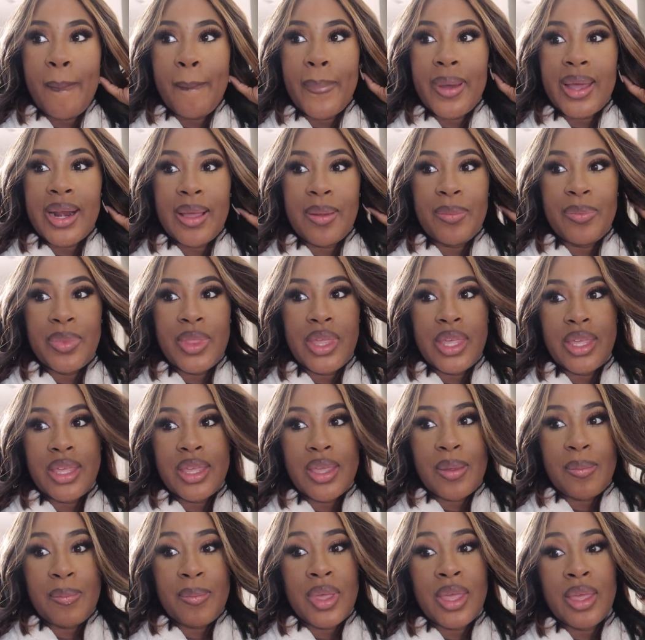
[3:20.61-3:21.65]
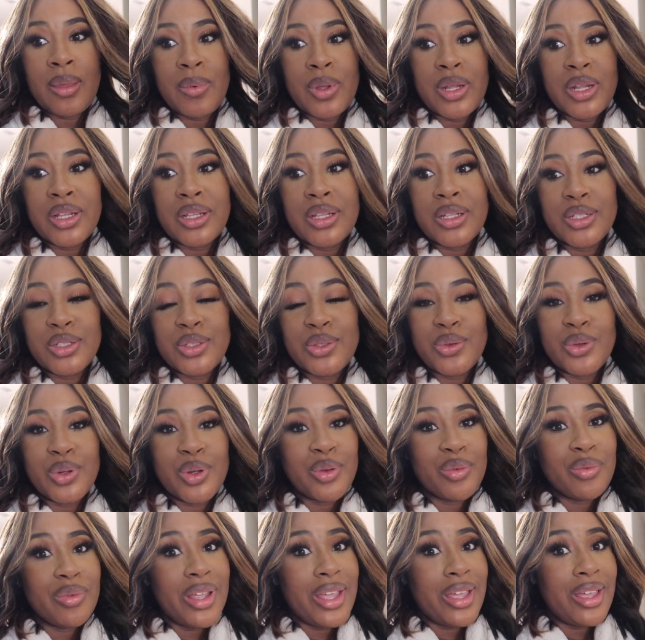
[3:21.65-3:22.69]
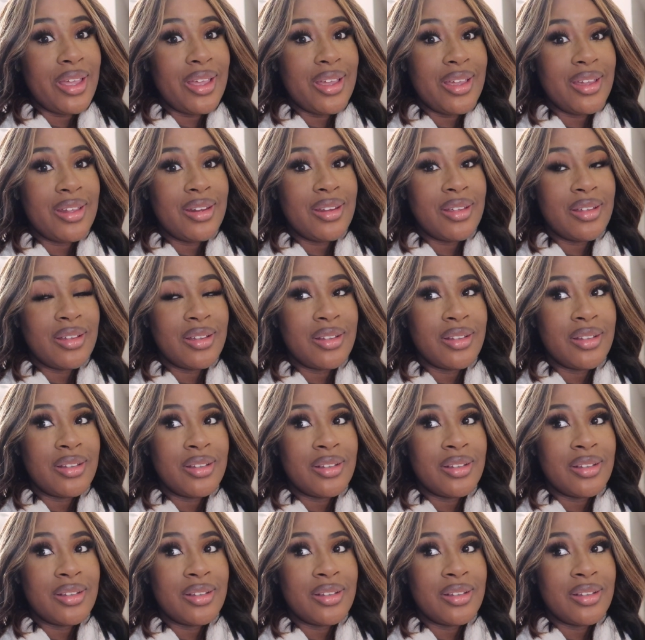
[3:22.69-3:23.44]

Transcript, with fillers: but i'm thinking maybe do a red